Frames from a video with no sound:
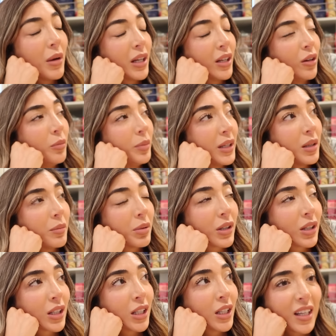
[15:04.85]
I know
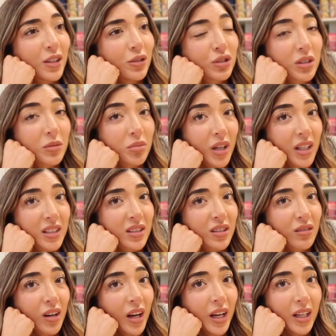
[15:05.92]
people say you should embrace the
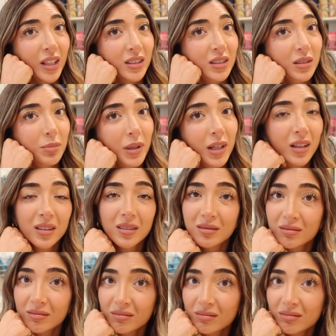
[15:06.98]
greys, but
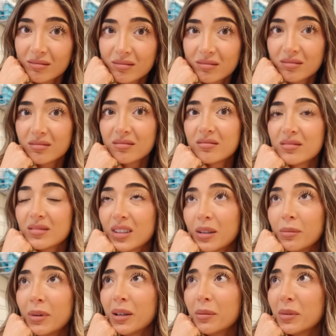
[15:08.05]
I think you're too early.
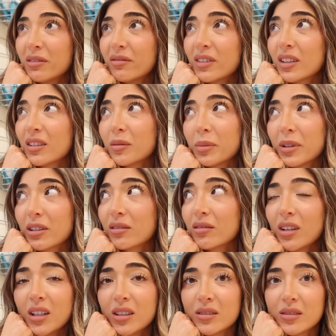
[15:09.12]
They make me feel a bit
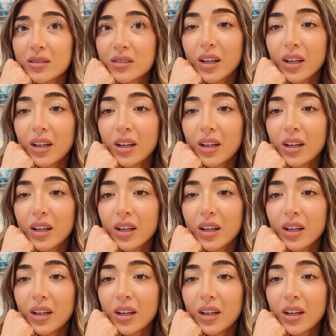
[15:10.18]
gross.